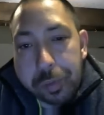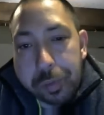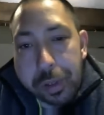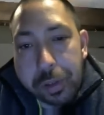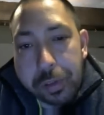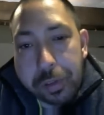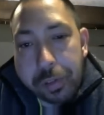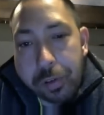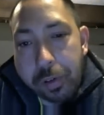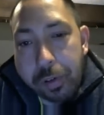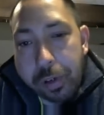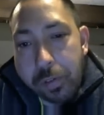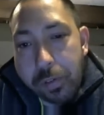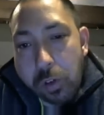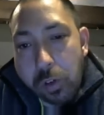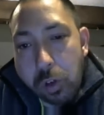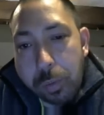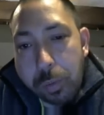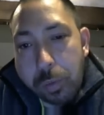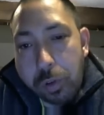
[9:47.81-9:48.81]
30
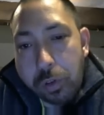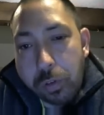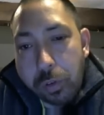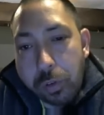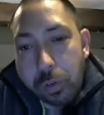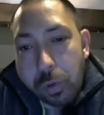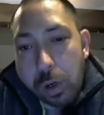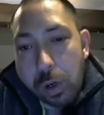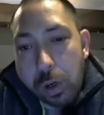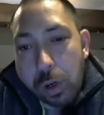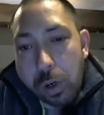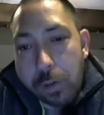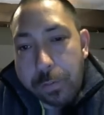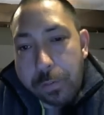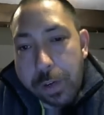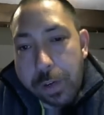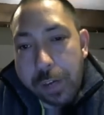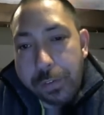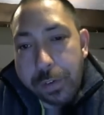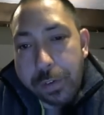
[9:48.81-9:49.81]
rubles or
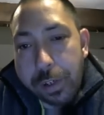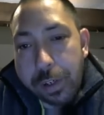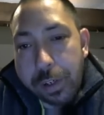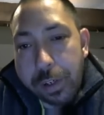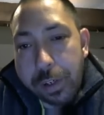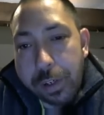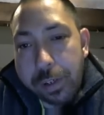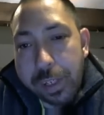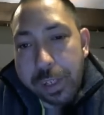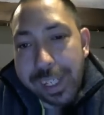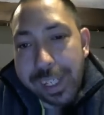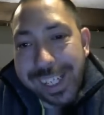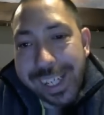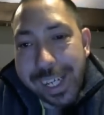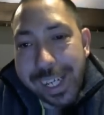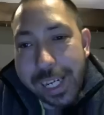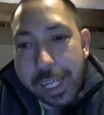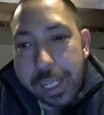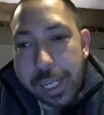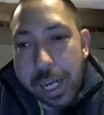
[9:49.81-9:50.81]

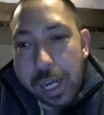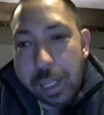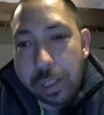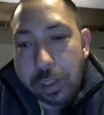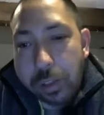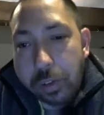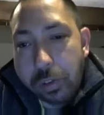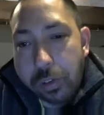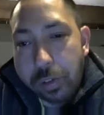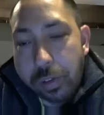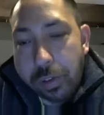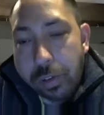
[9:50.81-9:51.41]
$580